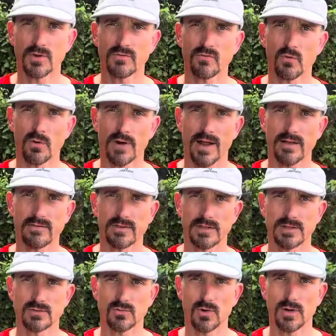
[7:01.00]
or 4
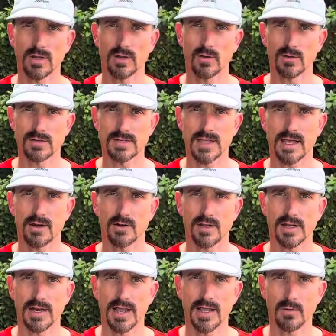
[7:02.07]
athletes running on
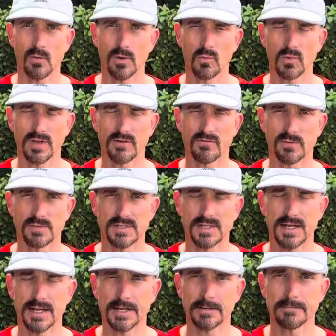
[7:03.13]
Saturday night, 1 week from
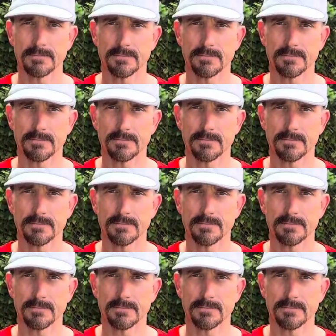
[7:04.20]
today.